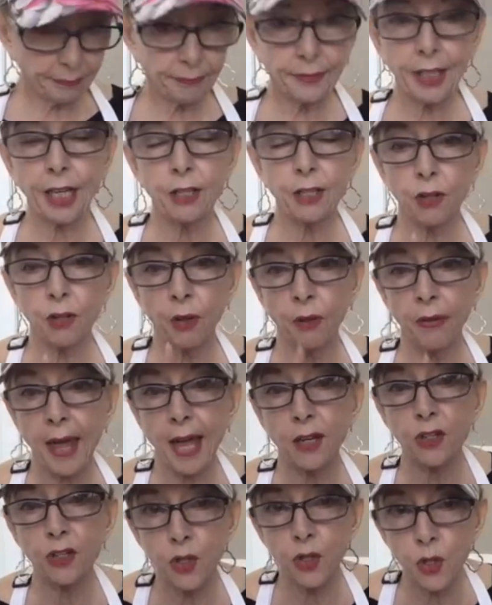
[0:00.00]
So
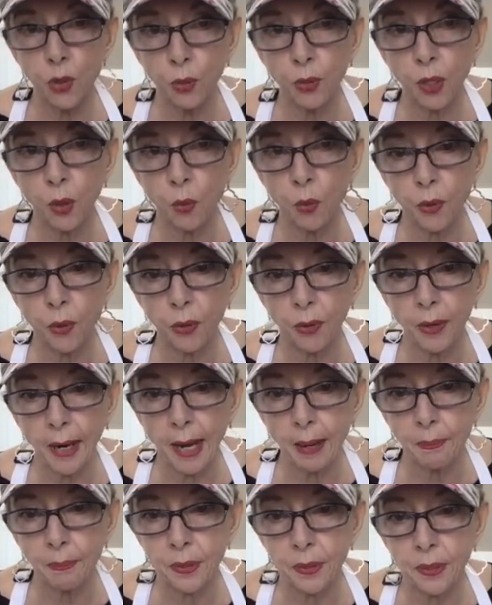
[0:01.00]
that's 2 1/4
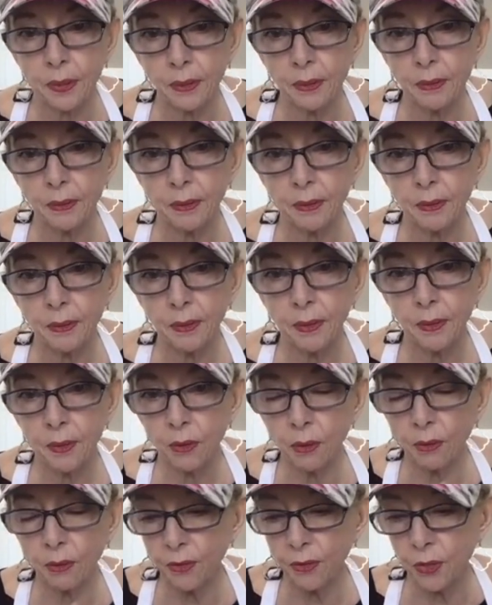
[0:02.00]
cups.
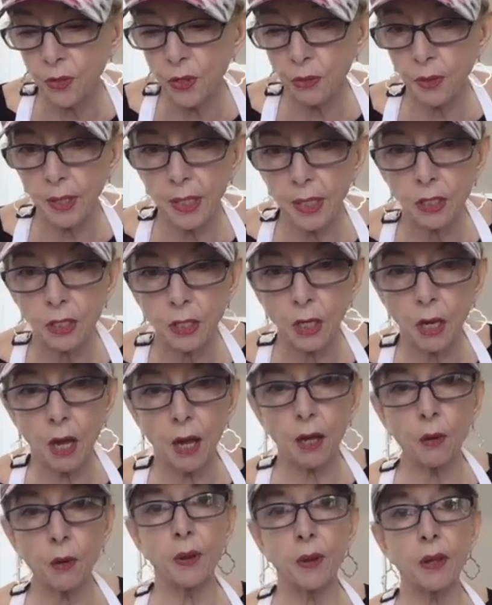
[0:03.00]
So if you're doing this
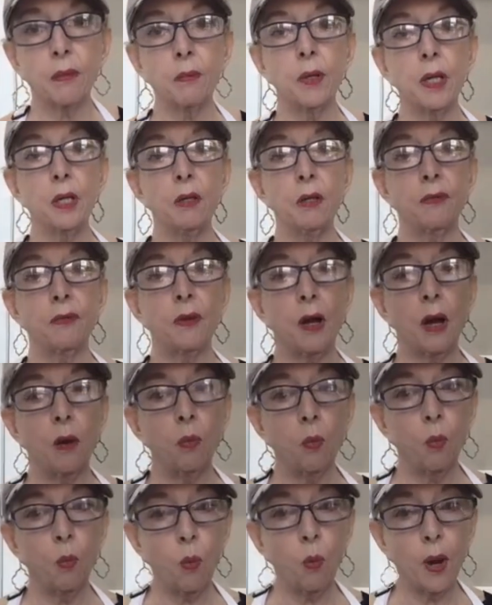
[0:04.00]
along with me, you've got
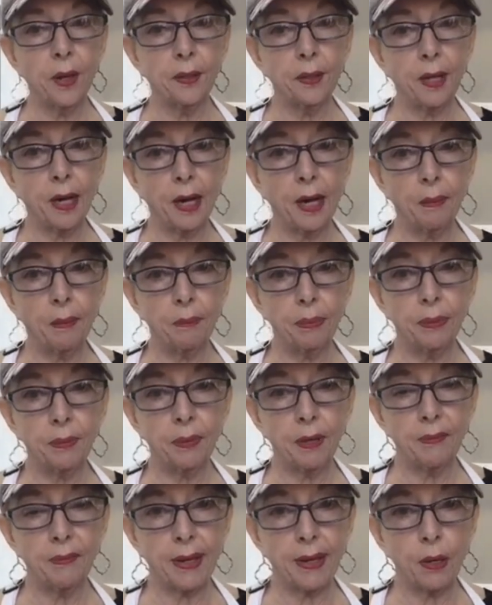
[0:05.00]
1 cup
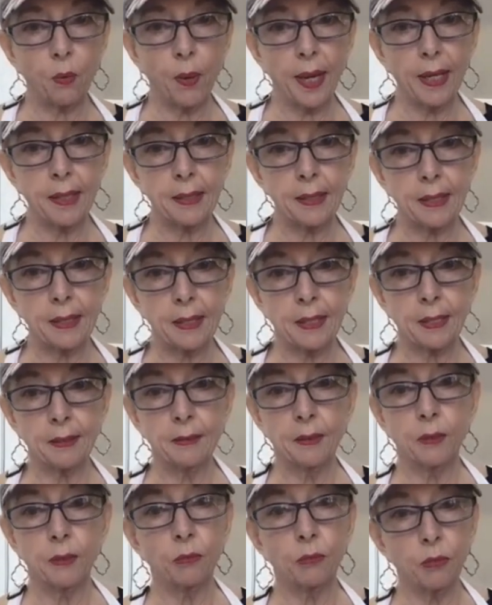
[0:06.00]
of egg whites,
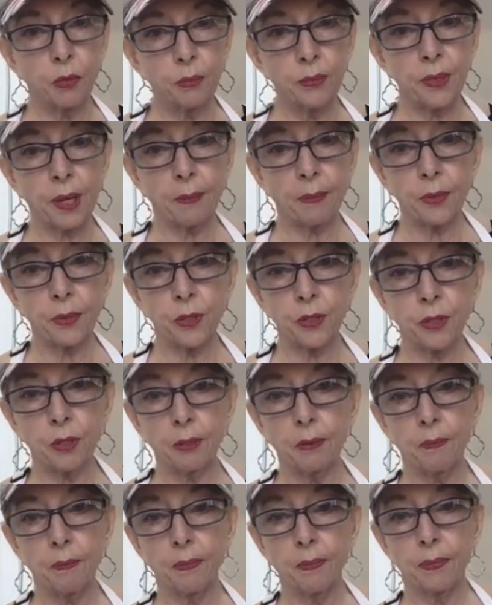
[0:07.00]
room temperature,
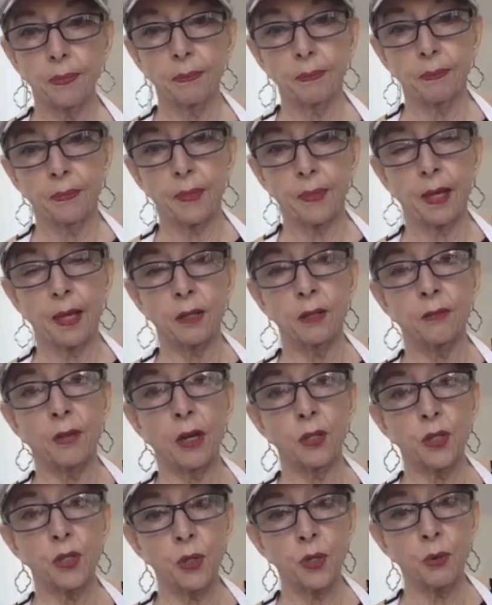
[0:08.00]
and you've
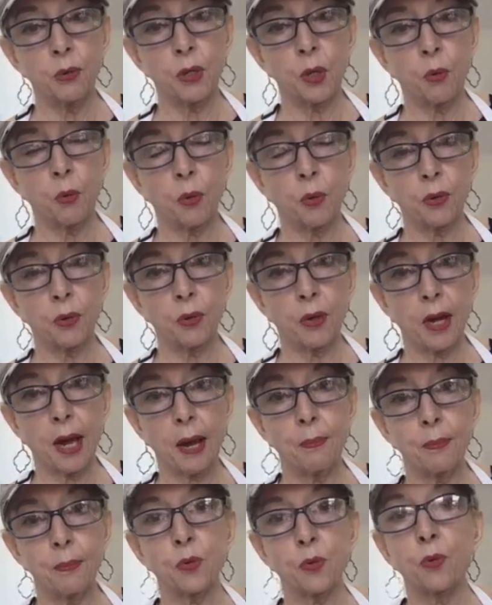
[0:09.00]
got 2 1/4
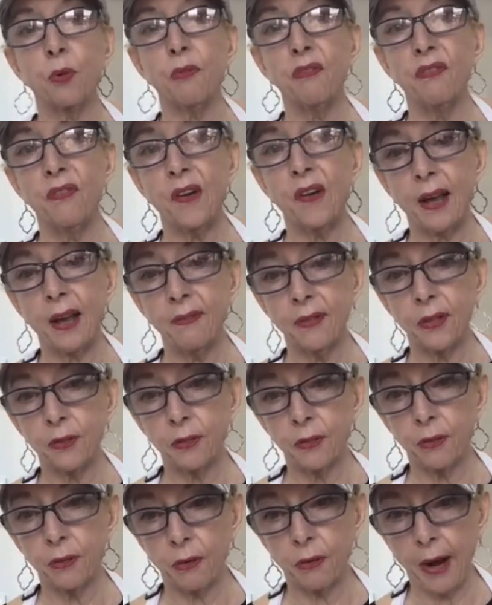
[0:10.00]
cups or
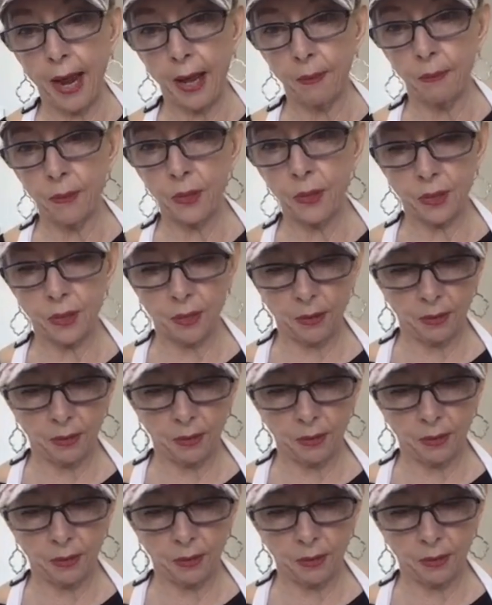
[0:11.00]
500 grams.